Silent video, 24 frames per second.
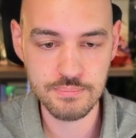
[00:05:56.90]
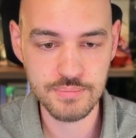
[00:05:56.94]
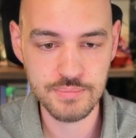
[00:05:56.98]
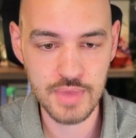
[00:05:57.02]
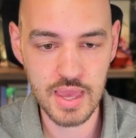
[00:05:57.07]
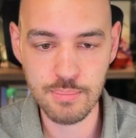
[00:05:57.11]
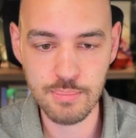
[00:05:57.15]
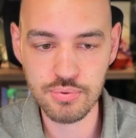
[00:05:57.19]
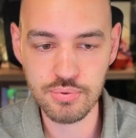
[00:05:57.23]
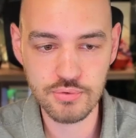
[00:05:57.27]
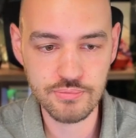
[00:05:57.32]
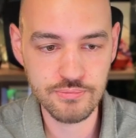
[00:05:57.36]

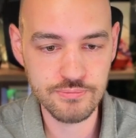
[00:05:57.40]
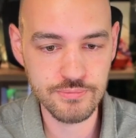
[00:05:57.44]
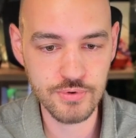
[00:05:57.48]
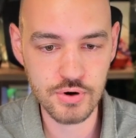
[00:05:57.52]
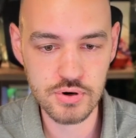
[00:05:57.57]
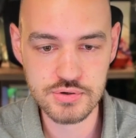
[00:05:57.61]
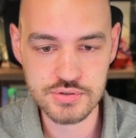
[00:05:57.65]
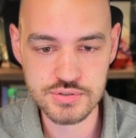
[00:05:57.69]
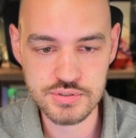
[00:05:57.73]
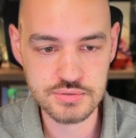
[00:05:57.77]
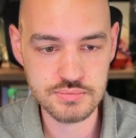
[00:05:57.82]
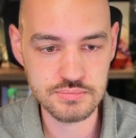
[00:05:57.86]
April
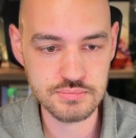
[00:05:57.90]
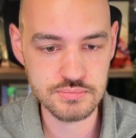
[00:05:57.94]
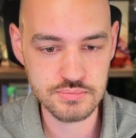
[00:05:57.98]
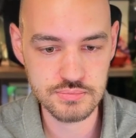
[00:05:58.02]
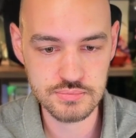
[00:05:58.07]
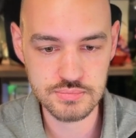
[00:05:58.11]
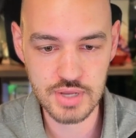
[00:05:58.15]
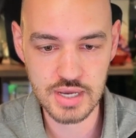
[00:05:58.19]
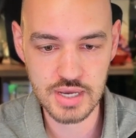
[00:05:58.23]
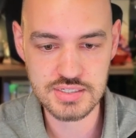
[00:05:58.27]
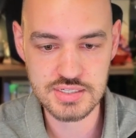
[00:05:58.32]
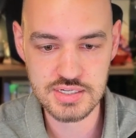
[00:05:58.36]
1st,
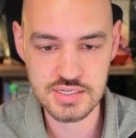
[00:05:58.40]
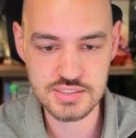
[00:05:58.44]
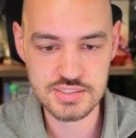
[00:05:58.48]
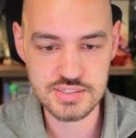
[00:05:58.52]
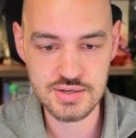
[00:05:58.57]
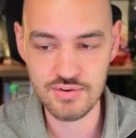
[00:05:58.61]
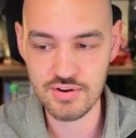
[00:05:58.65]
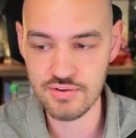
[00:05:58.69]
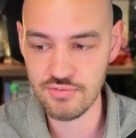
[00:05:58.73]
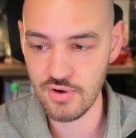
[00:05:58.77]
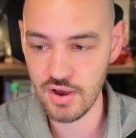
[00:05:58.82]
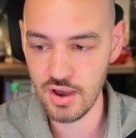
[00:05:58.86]

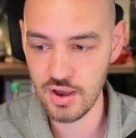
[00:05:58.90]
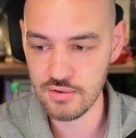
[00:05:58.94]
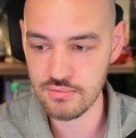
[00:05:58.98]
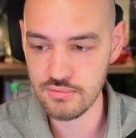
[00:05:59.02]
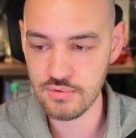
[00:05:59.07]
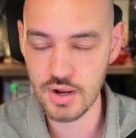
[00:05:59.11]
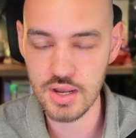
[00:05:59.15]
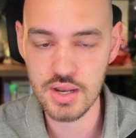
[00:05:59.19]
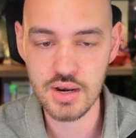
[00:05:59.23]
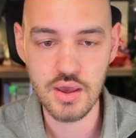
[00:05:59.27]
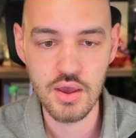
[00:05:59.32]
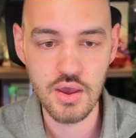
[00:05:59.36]
1975,
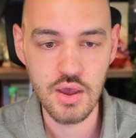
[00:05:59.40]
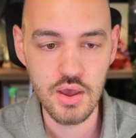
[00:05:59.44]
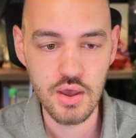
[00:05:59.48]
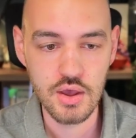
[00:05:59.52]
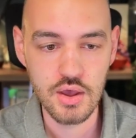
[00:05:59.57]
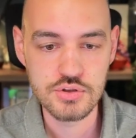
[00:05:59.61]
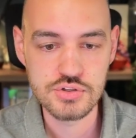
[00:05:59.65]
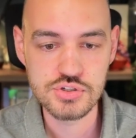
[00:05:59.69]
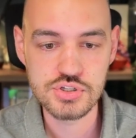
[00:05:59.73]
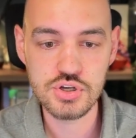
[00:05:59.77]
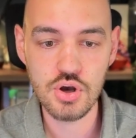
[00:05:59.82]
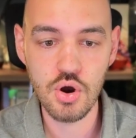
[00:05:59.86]
right?
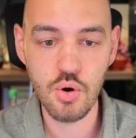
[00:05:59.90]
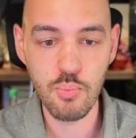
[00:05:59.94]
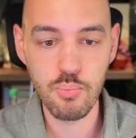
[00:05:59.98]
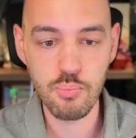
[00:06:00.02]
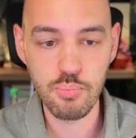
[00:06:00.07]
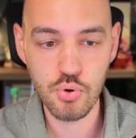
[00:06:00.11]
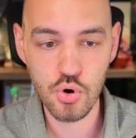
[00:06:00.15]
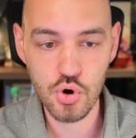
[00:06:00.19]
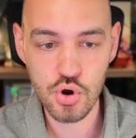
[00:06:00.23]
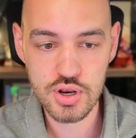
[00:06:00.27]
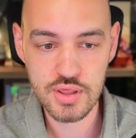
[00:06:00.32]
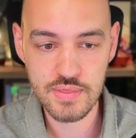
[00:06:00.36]
So
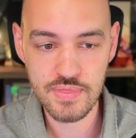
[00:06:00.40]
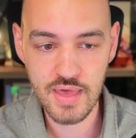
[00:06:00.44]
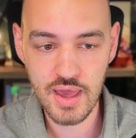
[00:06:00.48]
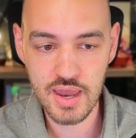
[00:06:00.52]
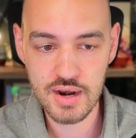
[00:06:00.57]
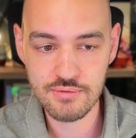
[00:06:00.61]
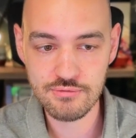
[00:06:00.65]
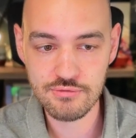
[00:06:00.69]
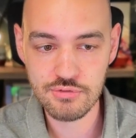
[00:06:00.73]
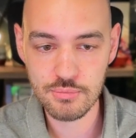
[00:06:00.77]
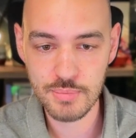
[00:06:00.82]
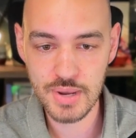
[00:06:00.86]
put in
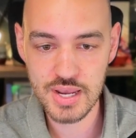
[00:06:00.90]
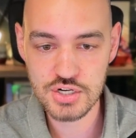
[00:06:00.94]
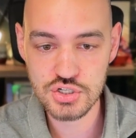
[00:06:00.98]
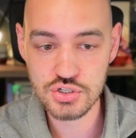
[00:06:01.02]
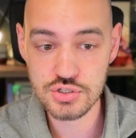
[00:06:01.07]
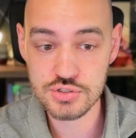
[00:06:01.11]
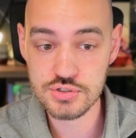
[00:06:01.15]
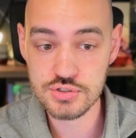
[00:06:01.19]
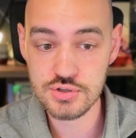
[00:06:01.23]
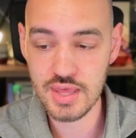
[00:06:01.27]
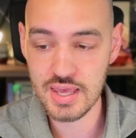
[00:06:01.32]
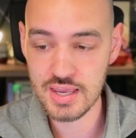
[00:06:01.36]
that
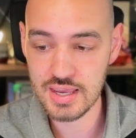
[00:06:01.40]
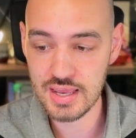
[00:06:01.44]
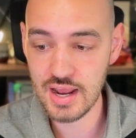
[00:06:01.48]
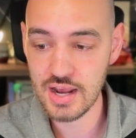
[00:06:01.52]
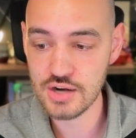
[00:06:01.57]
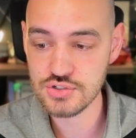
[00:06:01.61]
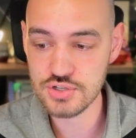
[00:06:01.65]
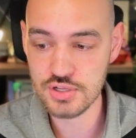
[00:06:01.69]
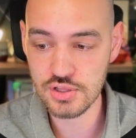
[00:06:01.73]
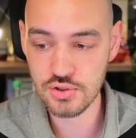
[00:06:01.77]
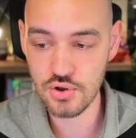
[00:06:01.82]
information so they can actually